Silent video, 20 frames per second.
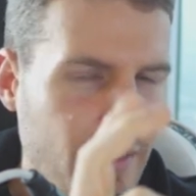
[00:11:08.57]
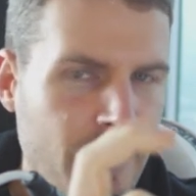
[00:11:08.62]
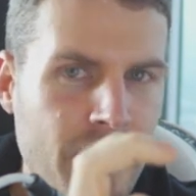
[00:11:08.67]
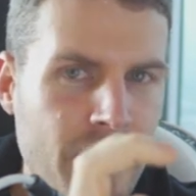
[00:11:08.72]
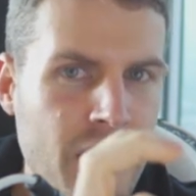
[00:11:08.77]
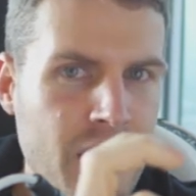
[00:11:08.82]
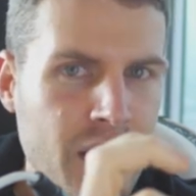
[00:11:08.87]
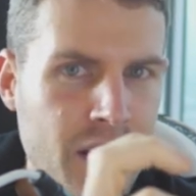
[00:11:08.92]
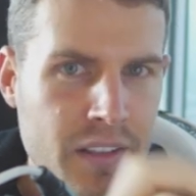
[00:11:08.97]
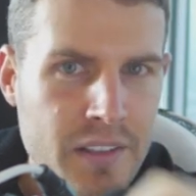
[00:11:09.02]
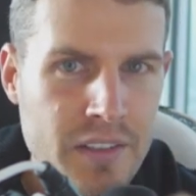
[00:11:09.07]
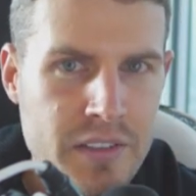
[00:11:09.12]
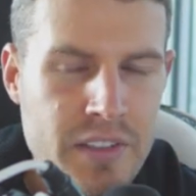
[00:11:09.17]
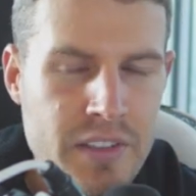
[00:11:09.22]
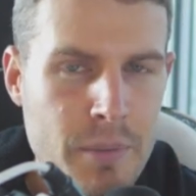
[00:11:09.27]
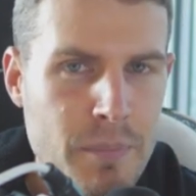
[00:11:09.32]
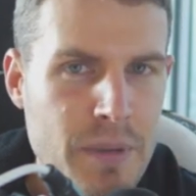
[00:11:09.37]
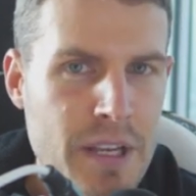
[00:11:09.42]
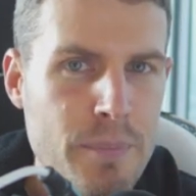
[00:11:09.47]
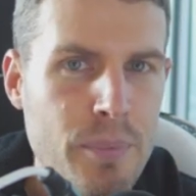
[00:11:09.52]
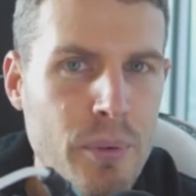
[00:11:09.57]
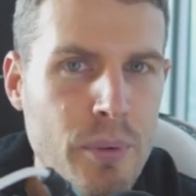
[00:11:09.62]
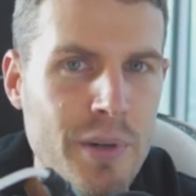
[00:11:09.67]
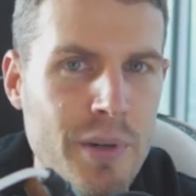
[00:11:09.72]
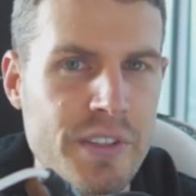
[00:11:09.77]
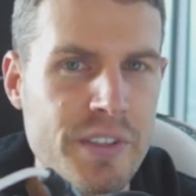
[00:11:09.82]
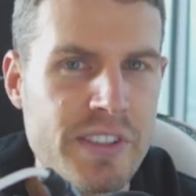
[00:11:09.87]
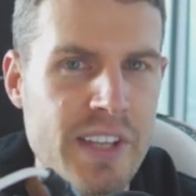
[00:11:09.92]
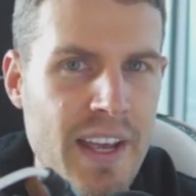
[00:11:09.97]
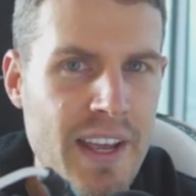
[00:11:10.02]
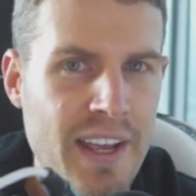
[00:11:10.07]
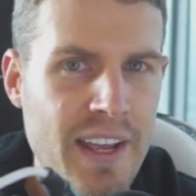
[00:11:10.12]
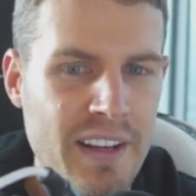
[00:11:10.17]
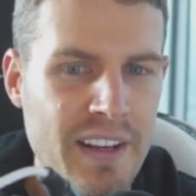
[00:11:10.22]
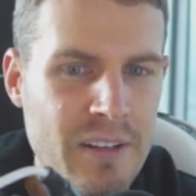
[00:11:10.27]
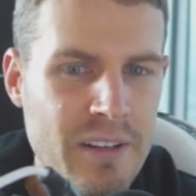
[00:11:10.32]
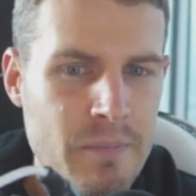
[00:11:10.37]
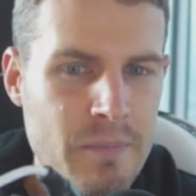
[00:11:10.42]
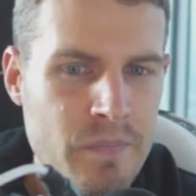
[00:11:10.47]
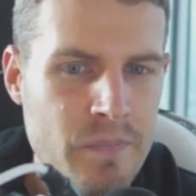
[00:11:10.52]
things that people are
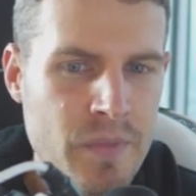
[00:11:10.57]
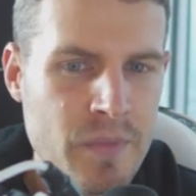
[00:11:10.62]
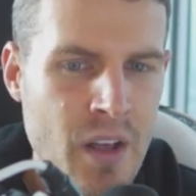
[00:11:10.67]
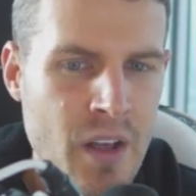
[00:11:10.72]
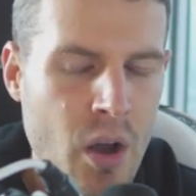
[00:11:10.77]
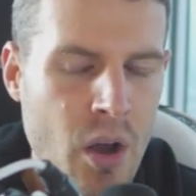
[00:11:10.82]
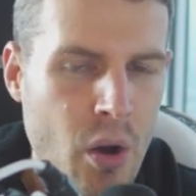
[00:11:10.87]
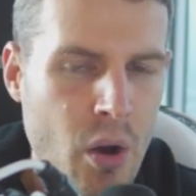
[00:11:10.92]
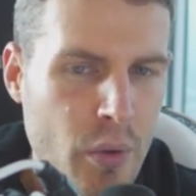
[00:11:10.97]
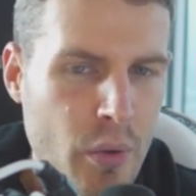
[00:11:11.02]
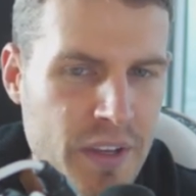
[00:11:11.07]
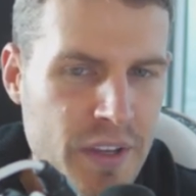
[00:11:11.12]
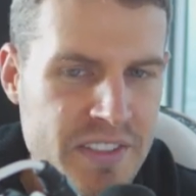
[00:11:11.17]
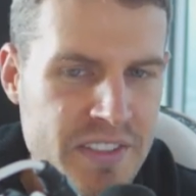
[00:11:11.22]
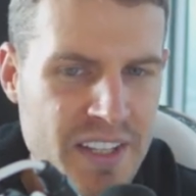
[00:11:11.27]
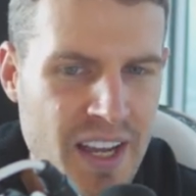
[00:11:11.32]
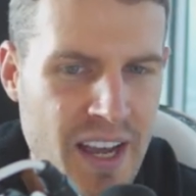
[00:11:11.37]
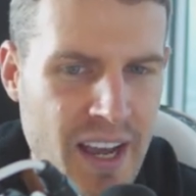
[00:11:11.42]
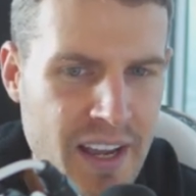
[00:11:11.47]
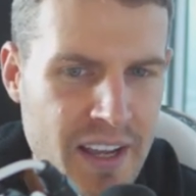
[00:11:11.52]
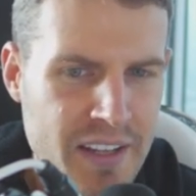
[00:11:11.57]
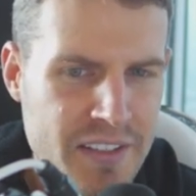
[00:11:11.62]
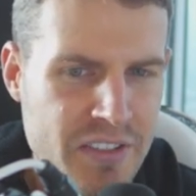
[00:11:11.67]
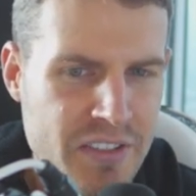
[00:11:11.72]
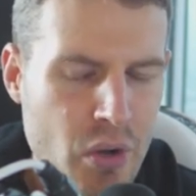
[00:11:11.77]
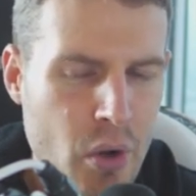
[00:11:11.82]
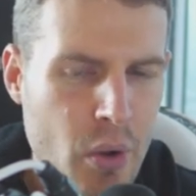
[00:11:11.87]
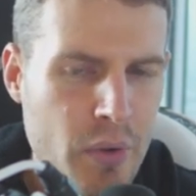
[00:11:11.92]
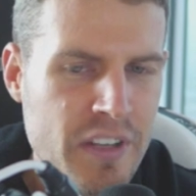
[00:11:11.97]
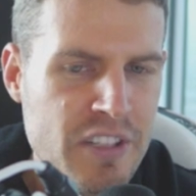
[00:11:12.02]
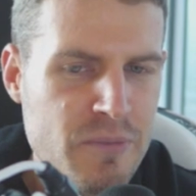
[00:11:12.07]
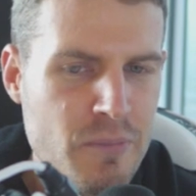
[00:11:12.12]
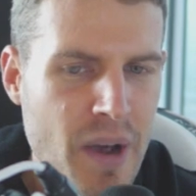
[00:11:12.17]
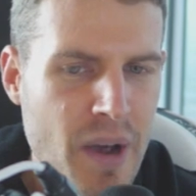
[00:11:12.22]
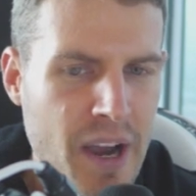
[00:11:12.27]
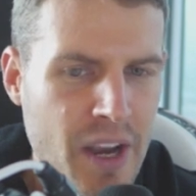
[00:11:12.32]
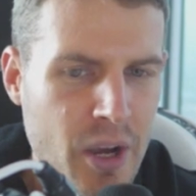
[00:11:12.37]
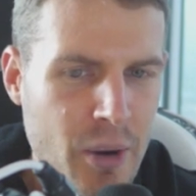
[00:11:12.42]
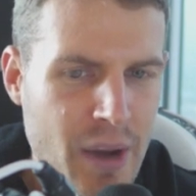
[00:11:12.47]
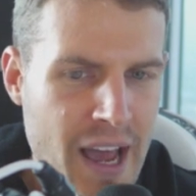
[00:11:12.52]
saying, all these diets, all this
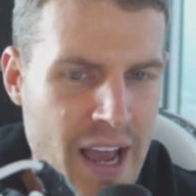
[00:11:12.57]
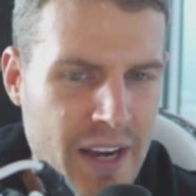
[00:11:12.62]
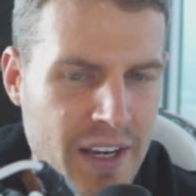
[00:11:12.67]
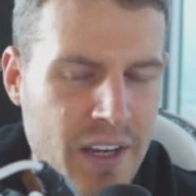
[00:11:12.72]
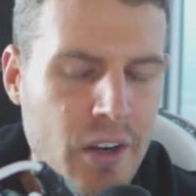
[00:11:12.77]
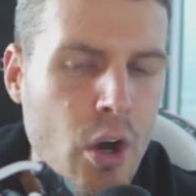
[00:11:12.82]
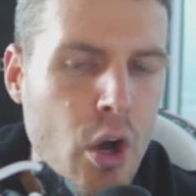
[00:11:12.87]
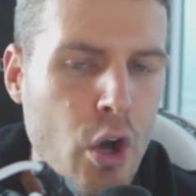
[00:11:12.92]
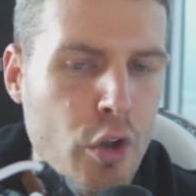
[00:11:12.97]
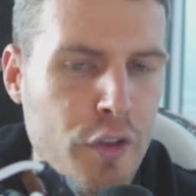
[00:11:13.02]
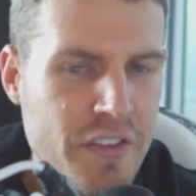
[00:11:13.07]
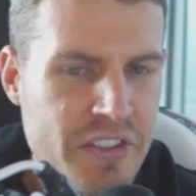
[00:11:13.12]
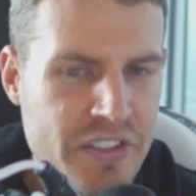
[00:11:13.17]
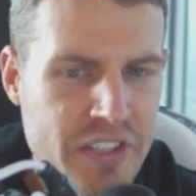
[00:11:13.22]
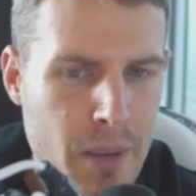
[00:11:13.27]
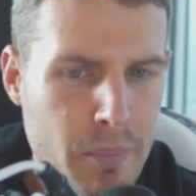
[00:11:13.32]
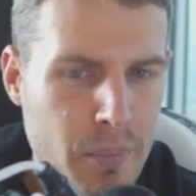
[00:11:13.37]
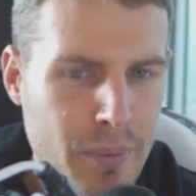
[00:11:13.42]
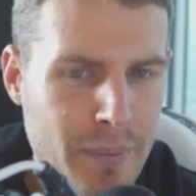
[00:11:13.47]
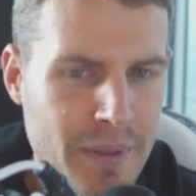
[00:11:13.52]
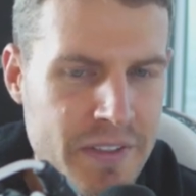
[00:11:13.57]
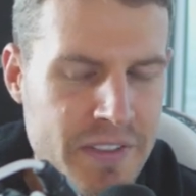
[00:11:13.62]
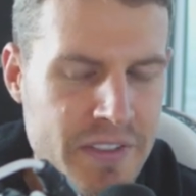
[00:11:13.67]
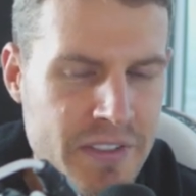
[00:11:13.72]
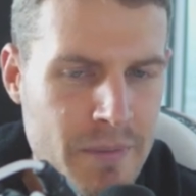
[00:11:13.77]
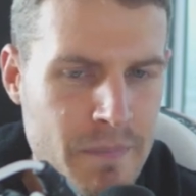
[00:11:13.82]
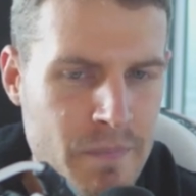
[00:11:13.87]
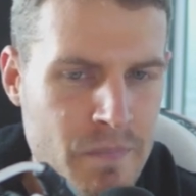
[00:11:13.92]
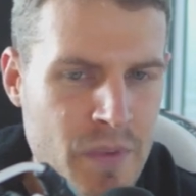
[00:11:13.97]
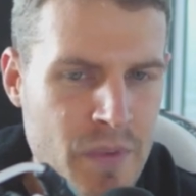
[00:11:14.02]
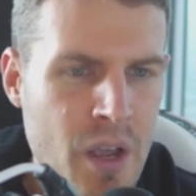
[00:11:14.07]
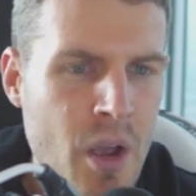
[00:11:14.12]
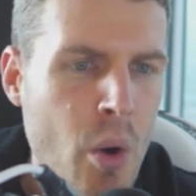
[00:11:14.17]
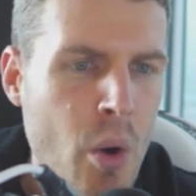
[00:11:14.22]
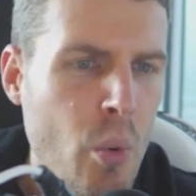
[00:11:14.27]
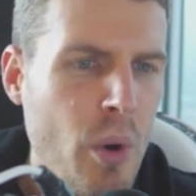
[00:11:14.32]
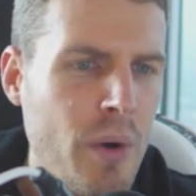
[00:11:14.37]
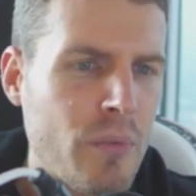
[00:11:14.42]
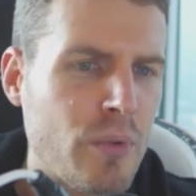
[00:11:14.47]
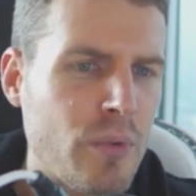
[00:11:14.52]
biohacking, all the supplements,
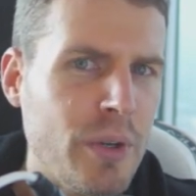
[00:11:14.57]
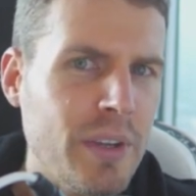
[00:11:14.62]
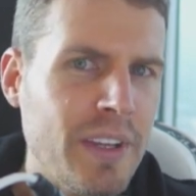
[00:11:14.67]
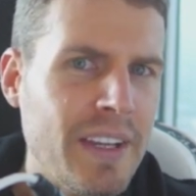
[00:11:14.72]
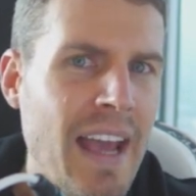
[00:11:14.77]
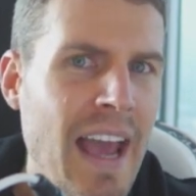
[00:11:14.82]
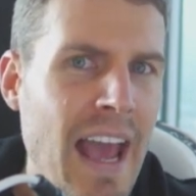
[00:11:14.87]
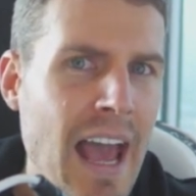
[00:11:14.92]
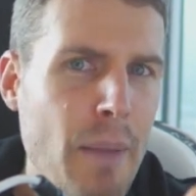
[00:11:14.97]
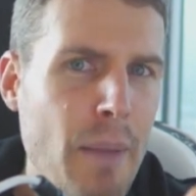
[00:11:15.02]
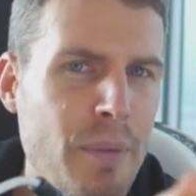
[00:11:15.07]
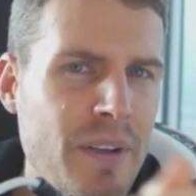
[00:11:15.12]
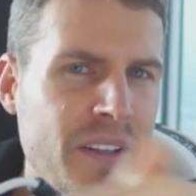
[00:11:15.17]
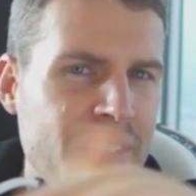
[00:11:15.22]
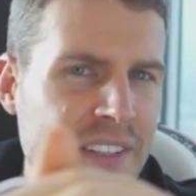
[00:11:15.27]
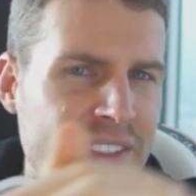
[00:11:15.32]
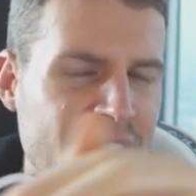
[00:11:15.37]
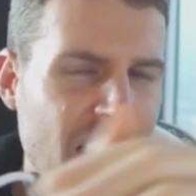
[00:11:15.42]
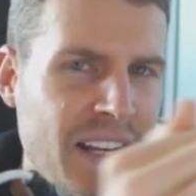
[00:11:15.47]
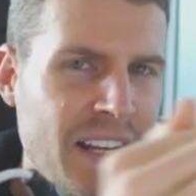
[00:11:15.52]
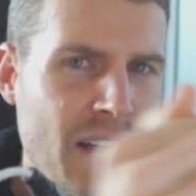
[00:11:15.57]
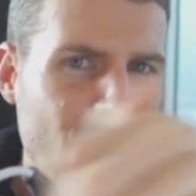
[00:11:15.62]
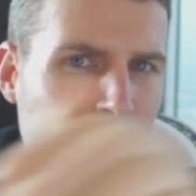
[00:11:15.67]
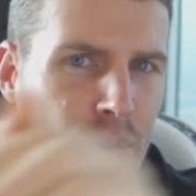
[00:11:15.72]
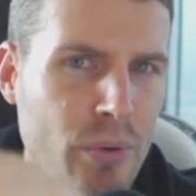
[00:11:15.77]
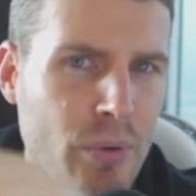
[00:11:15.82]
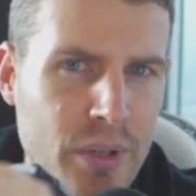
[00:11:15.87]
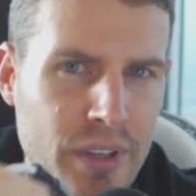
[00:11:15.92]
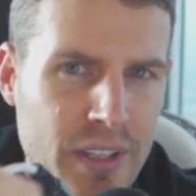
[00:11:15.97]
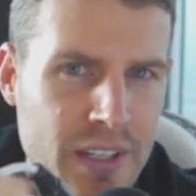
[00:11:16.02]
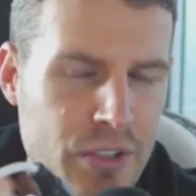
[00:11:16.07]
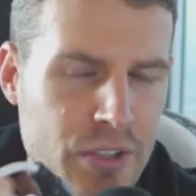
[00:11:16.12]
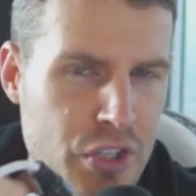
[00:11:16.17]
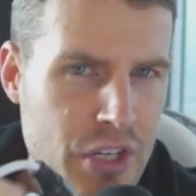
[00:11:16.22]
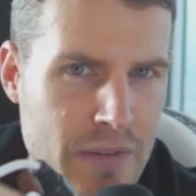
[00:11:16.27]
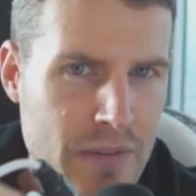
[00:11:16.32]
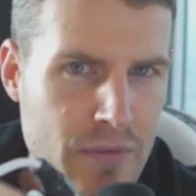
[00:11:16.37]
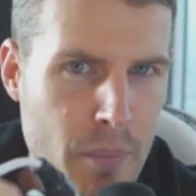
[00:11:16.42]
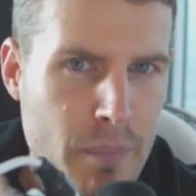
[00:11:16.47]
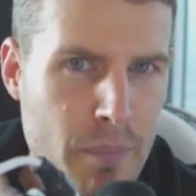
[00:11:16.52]
what really happens is I never really
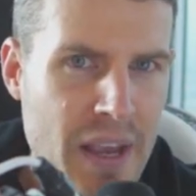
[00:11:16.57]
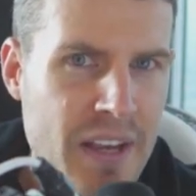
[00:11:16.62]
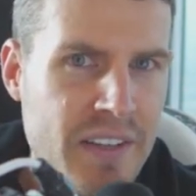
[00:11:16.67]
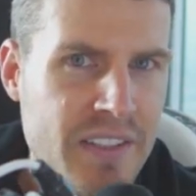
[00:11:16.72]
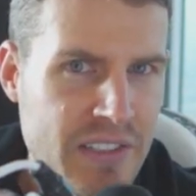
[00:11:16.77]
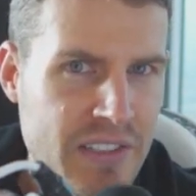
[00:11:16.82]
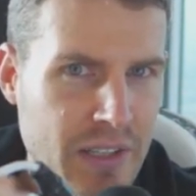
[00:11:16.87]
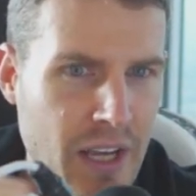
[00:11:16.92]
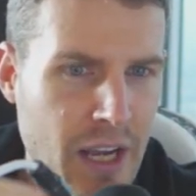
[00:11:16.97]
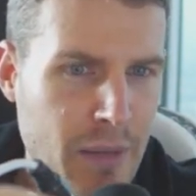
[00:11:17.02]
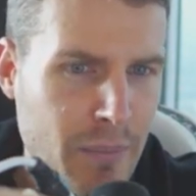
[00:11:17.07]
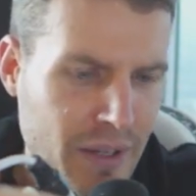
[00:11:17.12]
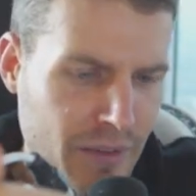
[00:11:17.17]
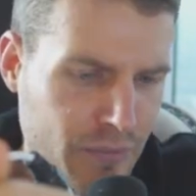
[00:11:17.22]
achieve a baseline.